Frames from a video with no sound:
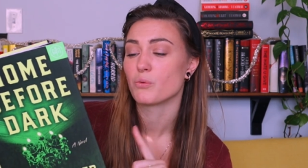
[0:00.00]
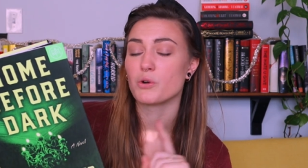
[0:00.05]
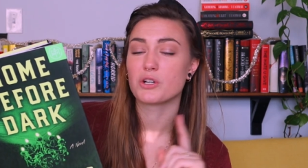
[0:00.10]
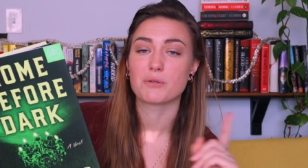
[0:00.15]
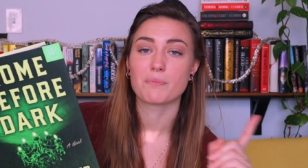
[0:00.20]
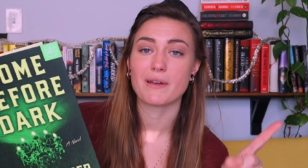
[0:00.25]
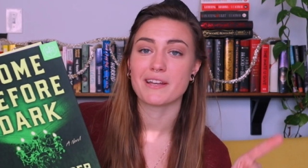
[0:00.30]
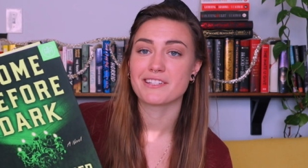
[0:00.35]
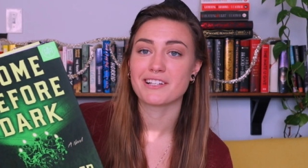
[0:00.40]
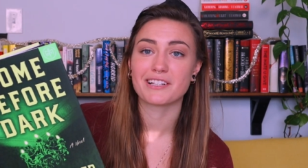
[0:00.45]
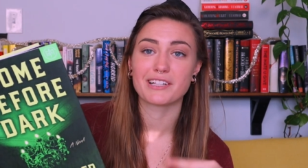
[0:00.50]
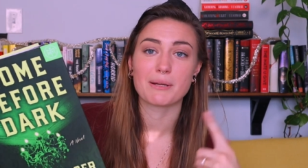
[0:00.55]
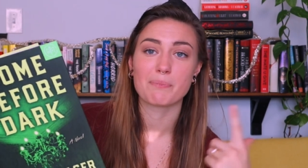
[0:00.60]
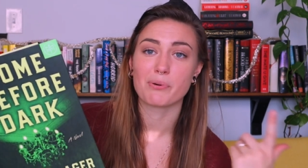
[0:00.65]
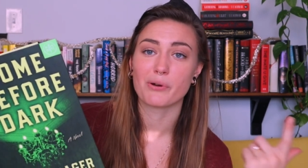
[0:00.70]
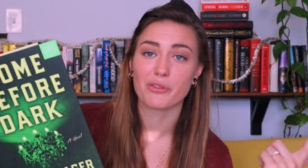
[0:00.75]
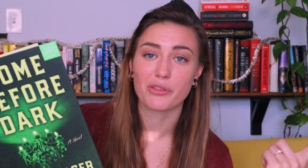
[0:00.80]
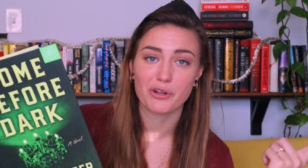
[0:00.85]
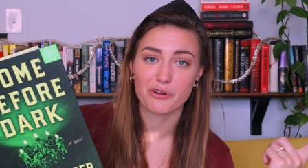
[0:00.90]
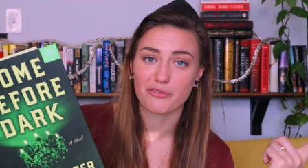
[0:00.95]
which basically
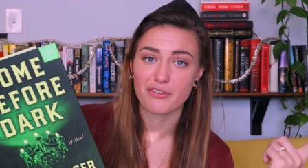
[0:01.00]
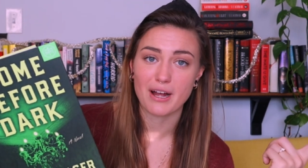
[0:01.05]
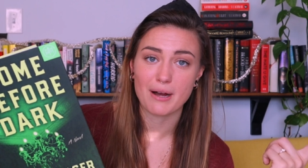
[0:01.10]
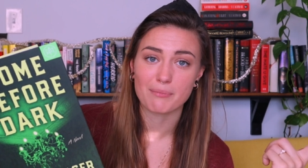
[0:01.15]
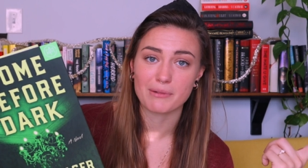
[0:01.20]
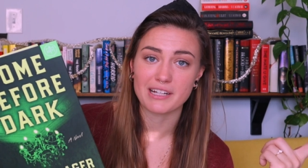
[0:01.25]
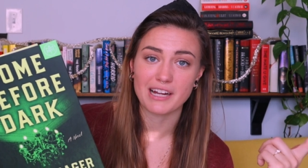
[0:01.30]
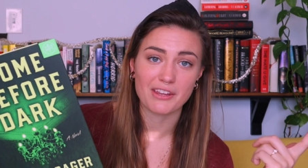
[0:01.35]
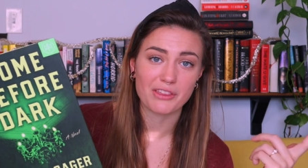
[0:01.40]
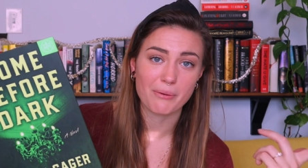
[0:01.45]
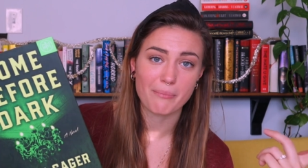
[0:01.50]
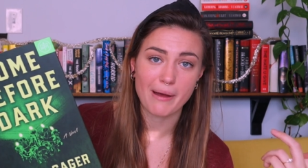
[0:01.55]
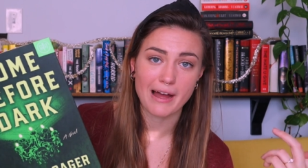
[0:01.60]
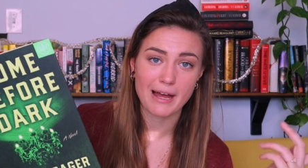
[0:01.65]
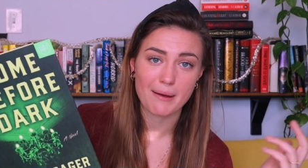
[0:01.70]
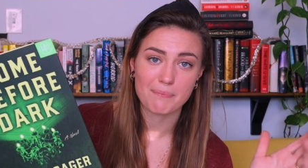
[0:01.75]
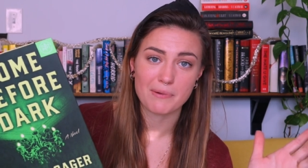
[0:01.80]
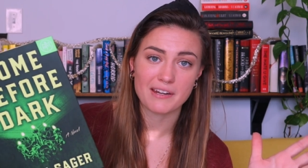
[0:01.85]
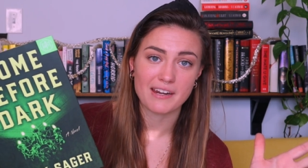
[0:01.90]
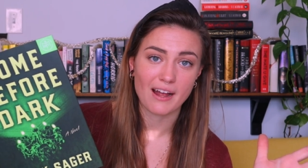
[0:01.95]
put their family on the
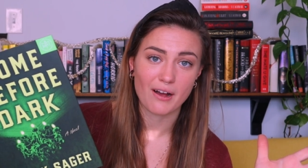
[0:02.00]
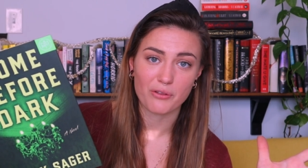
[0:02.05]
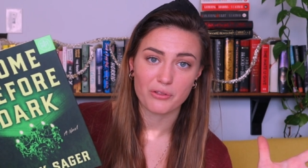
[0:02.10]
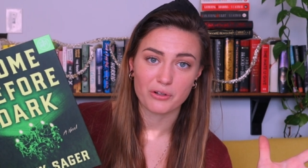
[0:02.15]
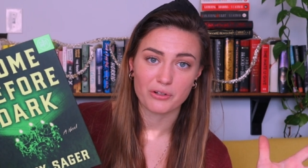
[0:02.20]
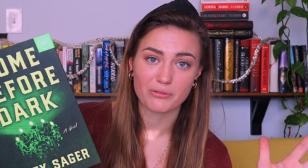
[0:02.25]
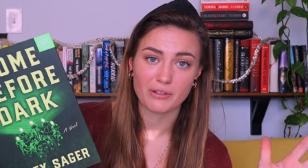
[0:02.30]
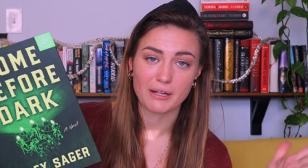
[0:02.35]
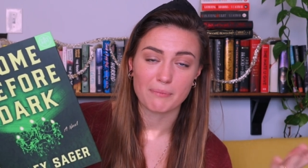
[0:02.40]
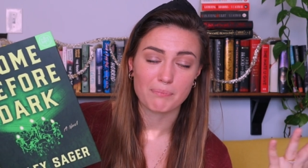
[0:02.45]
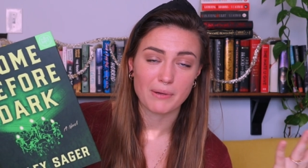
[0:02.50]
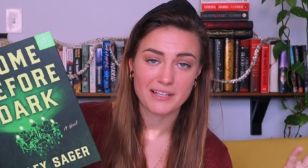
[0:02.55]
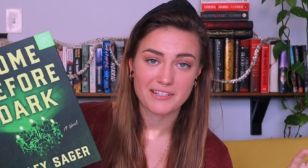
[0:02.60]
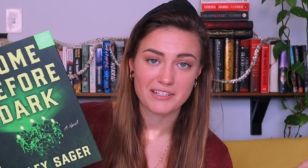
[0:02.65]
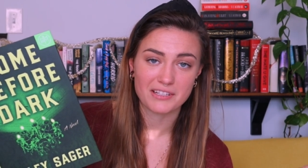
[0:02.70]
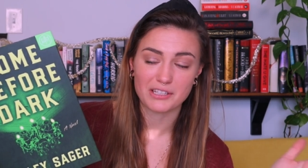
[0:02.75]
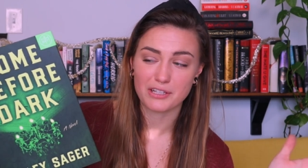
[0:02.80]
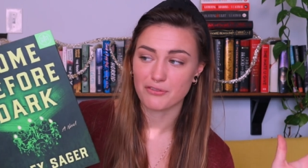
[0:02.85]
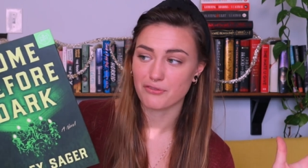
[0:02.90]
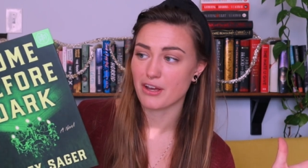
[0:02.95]
map, and now they're, like,
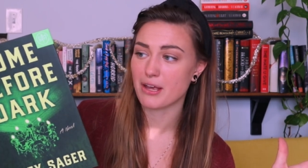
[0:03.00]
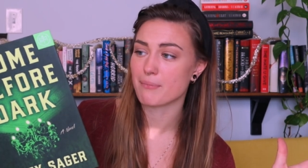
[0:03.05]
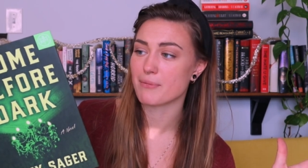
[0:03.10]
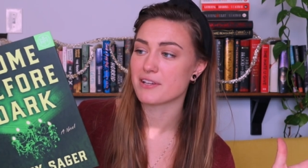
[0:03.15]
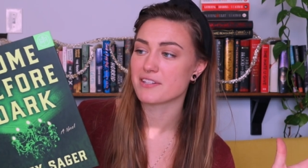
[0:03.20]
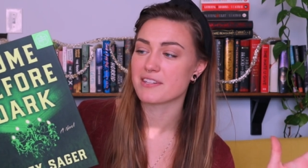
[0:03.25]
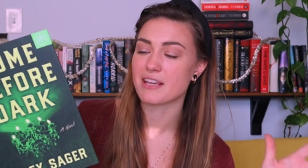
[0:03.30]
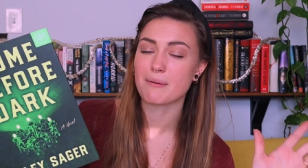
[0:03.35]
basically famous.